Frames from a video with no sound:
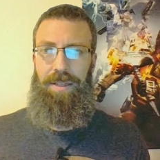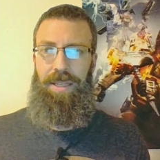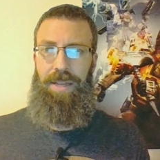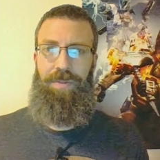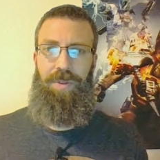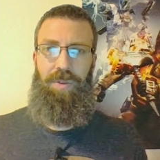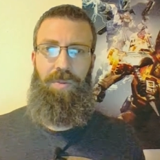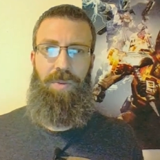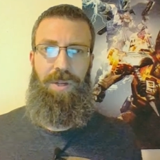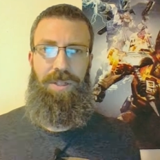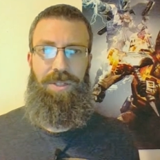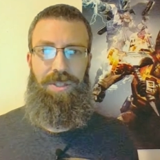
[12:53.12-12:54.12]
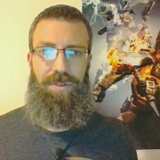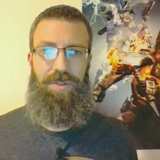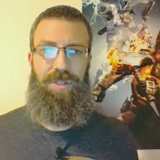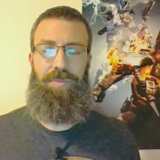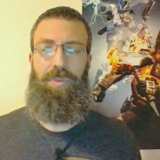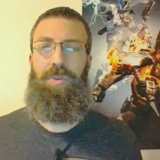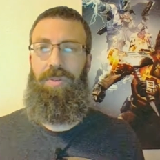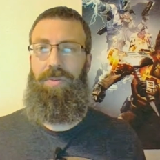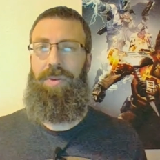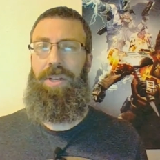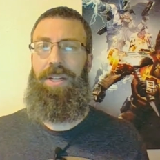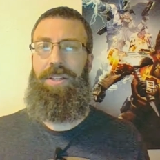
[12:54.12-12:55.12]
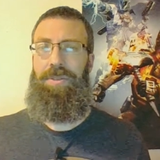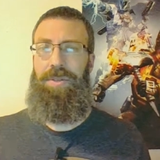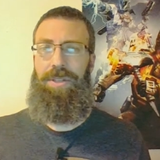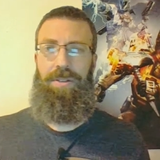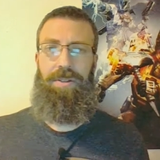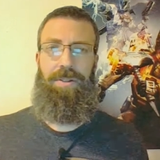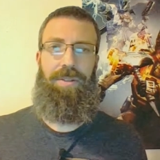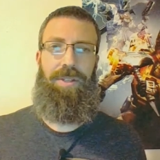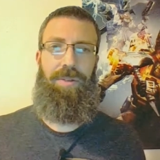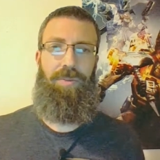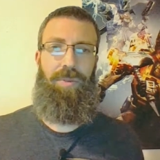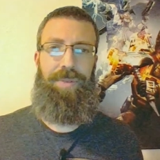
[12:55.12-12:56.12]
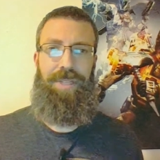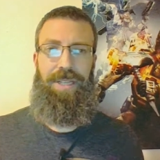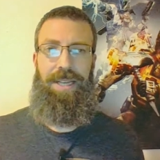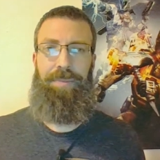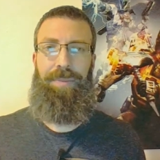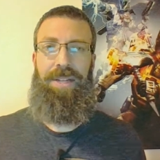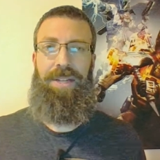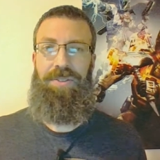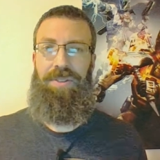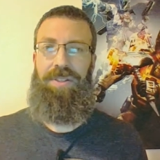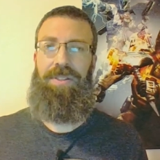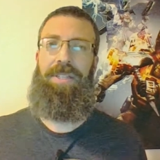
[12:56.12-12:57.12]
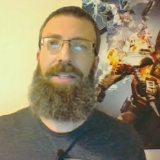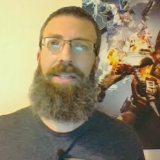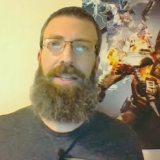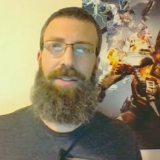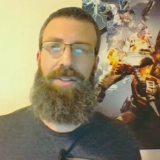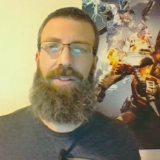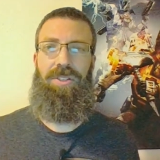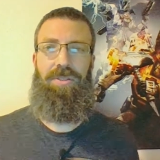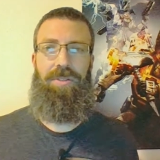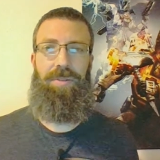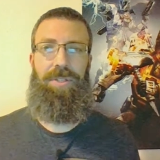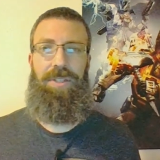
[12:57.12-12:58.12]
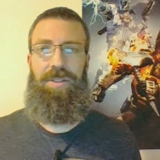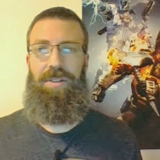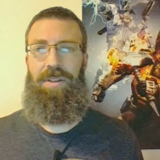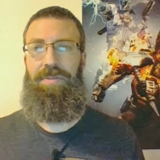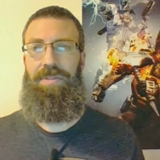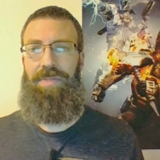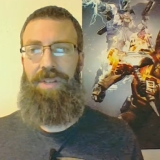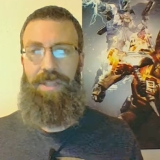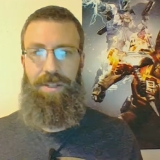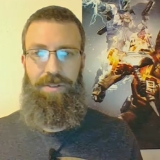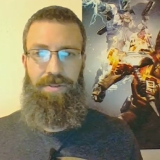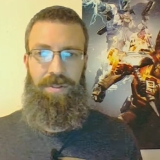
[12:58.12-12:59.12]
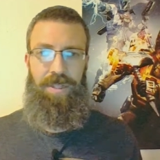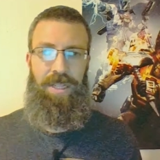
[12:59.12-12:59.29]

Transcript: if you want to support what I do here, there will be a Patreon link in the description of the video.